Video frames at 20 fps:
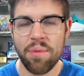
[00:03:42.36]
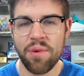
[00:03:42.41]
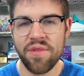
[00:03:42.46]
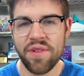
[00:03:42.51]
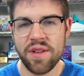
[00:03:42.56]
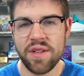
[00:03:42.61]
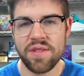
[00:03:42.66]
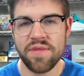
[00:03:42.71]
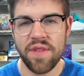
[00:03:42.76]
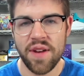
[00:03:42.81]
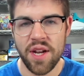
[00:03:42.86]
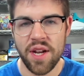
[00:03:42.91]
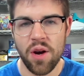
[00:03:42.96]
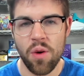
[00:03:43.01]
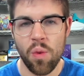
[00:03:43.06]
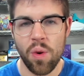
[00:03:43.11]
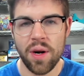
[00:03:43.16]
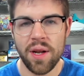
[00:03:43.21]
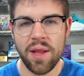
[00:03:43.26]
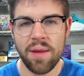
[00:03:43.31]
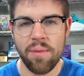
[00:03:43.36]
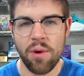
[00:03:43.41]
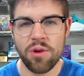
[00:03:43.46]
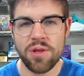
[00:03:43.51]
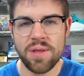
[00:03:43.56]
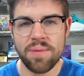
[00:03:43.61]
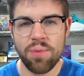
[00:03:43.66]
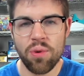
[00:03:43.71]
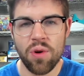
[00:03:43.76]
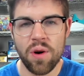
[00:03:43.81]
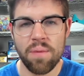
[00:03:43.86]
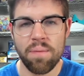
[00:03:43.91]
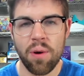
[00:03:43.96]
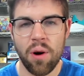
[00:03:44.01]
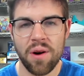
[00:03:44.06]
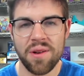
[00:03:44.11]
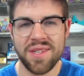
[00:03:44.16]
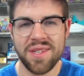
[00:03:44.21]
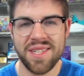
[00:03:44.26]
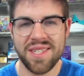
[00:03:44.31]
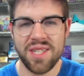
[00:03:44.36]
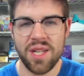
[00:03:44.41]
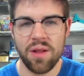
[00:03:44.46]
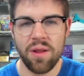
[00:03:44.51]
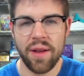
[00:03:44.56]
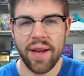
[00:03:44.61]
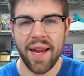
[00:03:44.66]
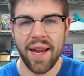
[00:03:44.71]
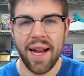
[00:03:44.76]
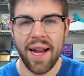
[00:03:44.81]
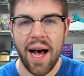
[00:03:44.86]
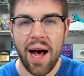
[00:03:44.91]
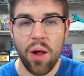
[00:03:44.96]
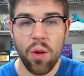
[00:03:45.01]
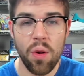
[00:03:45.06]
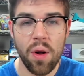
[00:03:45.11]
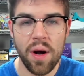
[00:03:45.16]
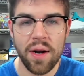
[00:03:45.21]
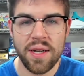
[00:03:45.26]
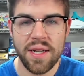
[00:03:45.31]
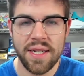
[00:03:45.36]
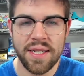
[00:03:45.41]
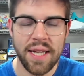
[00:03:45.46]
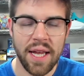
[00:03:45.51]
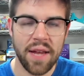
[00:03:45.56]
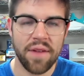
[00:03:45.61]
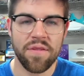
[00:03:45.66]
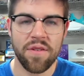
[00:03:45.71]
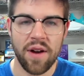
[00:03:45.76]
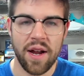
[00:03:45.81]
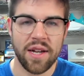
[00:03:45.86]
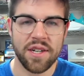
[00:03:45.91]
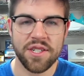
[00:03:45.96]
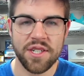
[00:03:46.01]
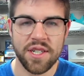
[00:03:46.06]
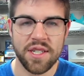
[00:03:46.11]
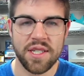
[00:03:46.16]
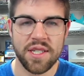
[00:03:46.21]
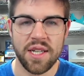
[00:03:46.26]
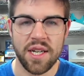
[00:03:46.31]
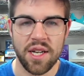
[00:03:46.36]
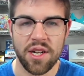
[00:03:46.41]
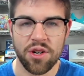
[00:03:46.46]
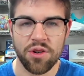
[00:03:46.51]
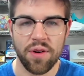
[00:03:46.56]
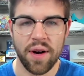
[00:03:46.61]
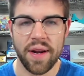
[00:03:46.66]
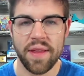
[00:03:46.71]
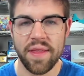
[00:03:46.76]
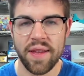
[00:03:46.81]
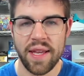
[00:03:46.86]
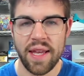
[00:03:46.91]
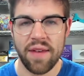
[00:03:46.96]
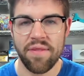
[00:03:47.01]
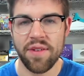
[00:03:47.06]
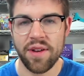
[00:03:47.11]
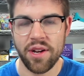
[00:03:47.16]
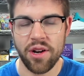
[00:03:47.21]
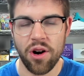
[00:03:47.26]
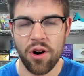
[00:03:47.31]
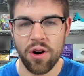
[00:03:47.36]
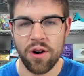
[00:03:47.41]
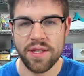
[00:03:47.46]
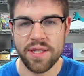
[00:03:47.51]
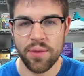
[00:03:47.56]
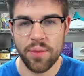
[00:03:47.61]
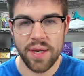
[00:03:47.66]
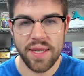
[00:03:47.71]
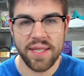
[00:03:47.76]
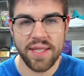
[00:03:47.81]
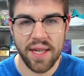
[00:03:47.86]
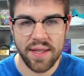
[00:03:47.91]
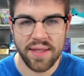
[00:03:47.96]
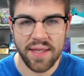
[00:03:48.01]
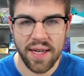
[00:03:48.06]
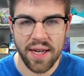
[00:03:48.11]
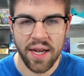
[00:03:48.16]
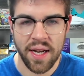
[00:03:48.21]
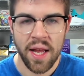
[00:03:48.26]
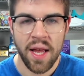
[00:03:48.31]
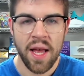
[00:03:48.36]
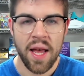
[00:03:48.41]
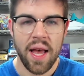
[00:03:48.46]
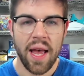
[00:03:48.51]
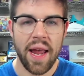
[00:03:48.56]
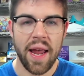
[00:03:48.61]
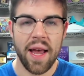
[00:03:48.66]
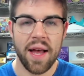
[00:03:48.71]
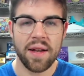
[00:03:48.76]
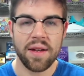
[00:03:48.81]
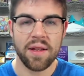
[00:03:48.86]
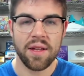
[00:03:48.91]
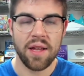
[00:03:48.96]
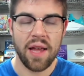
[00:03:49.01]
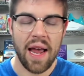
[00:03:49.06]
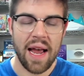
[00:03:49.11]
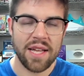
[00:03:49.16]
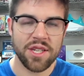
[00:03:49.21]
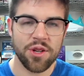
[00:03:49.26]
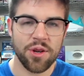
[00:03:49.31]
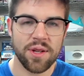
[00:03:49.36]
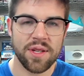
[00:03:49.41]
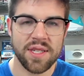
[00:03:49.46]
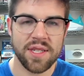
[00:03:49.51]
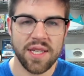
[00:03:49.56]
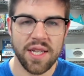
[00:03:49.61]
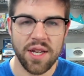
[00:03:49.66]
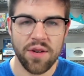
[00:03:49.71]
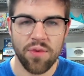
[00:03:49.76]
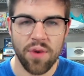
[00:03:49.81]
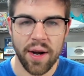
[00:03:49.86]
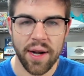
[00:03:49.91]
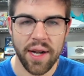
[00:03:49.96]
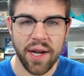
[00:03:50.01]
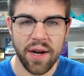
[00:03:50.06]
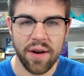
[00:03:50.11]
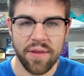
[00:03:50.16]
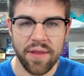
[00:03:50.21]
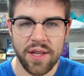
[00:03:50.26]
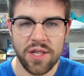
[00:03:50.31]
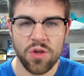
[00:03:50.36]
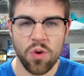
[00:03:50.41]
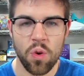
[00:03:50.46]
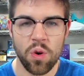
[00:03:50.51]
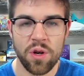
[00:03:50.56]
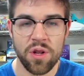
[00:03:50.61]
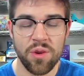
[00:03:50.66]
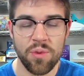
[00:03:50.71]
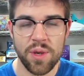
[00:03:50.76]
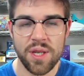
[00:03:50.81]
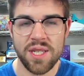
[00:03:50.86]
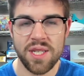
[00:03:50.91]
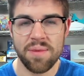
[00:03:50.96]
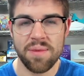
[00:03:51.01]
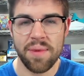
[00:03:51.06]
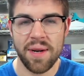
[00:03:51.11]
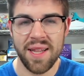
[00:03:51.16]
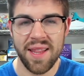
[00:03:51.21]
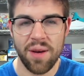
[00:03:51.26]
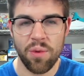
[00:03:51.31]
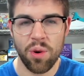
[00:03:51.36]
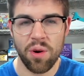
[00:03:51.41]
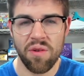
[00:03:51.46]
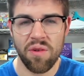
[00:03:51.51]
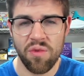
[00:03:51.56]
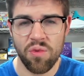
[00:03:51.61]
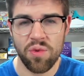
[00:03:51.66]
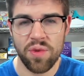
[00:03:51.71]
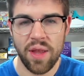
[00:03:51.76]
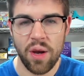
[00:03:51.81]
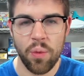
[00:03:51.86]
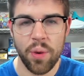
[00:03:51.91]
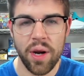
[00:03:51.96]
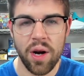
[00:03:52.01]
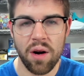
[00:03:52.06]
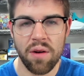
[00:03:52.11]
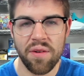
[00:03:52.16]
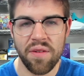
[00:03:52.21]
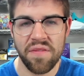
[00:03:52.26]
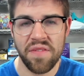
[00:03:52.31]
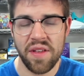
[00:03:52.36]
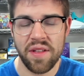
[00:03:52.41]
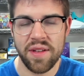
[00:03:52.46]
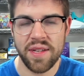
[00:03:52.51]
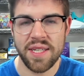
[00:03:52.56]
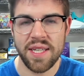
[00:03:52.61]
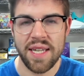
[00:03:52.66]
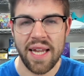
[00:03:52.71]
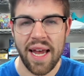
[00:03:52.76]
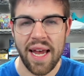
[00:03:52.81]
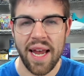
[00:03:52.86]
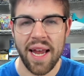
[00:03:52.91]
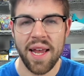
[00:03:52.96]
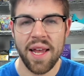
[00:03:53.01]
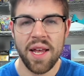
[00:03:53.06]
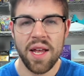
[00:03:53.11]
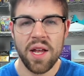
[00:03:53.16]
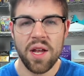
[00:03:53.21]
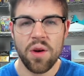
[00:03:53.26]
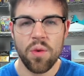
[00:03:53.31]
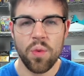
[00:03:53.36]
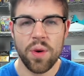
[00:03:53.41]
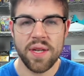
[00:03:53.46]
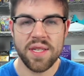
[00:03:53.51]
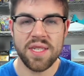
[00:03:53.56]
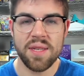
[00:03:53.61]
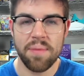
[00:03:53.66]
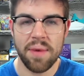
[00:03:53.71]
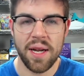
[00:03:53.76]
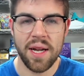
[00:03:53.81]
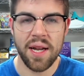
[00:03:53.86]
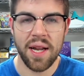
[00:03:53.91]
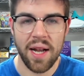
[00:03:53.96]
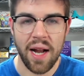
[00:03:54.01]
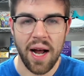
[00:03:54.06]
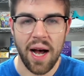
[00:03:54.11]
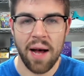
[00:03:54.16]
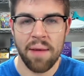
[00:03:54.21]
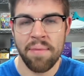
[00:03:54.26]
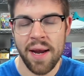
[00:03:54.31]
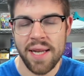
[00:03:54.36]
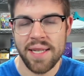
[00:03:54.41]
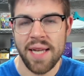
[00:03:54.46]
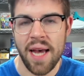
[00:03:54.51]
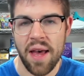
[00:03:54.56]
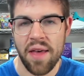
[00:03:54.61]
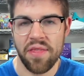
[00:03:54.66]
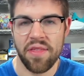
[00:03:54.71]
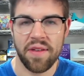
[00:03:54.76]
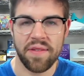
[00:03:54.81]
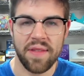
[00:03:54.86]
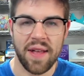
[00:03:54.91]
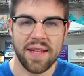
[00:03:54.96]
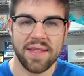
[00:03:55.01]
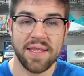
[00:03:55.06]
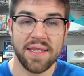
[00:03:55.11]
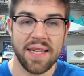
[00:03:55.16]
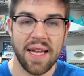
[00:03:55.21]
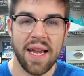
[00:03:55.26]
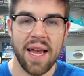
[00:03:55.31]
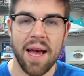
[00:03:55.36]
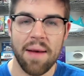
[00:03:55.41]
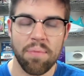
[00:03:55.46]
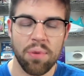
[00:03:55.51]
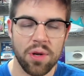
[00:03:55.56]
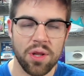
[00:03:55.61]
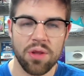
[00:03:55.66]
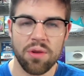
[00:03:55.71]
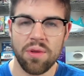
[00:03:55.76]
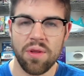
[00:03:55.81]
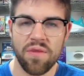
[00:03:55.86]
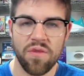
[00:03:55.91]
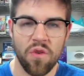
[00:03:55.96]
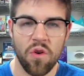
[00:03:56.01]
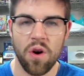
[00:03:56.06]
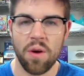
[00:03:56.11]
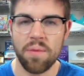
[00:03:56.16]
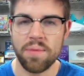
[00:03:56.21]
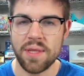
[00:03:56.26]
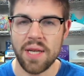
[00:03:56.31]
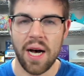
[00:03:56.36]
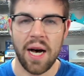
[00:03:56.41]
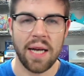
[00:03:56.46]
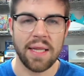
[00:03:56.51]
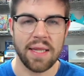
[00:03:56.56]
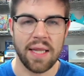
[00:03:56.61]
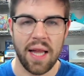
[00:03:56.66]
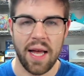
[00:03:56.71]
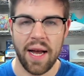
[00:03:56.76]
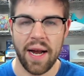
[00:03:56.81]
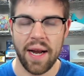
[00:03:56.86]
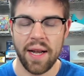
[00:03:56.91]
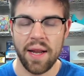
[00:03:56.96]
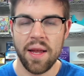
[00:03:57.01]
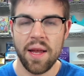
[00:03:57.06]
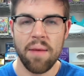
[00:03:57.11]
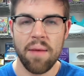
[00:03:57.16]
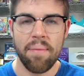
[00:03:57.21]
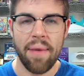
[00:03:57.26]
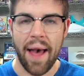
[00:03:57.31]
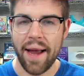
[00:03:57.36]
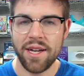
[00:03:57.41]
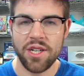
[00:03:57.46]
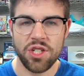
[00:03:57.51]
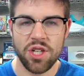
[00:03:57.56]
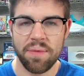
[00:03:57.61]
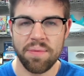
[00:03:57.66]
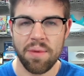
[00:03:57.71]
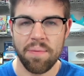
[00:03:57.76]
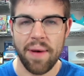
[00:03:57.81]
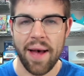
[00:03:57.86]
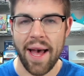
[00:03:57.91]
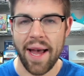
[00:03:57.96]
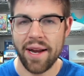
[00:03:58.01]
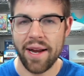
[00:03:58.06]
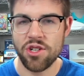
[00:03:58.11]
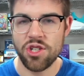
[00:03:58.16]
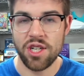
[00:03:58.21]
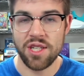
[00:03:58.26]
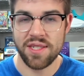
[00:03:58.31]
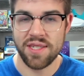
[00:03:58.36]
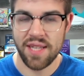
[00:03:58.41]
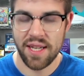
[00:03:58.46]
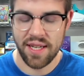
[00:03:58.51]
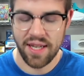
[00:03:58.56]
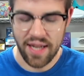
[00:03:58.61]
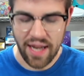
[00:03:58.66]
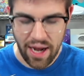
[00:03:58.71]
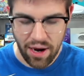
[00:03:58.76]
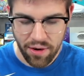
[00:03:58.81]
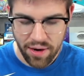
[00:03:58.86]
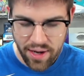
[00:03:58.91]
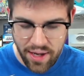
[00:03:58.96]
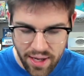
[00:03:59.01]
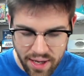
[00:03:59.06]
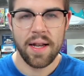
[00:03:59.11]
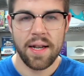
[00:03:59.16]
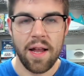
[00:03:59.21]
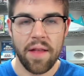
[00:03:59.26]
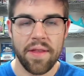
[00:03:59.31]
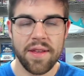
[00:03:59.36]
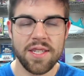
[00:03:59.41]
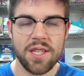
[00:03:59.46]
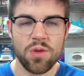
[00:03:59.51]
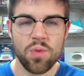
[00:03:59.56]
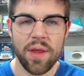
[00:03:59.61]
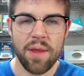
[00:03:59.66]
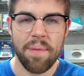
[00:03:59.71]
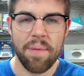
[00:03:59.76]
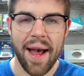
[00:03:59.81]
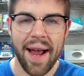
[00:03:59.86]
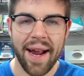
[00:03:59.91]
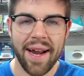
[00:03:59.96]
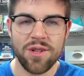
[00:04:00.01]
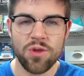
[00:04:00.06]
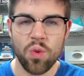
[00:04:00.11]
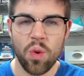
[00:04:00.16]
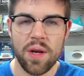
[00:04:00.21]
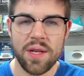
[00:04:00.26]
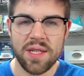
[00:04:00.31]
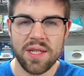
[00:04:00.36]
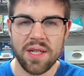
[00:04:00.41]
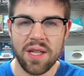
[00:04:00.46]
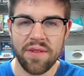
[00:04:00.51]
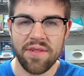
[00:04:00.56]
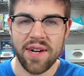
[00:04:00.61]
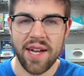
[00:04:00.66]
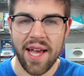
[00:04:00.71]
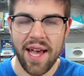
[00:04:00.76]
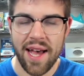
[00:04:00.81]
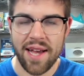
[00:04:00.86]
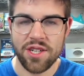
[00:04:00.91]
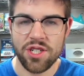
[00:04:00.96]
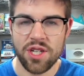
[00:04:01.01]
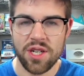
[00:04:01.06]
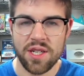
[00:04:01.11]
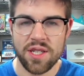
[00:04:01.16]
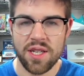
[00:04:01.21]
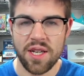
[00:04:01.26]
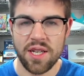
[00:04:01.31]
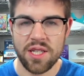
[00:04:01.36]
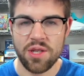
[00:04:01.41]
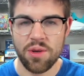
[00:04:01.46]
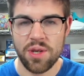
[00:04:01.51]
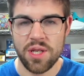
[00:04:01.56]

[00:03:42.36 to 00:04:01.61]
Reveals video, one of the most important parts is to look at how long did it take for SGC to grade the given cards that we sent in. And as you can see right here, this order that we submitted that we are revealing today, we submitted it on May 10th. Like, that's the day I put through the forms online, packaged up the package, and sent it out. Now, this is when the package was delivered at SGC. So we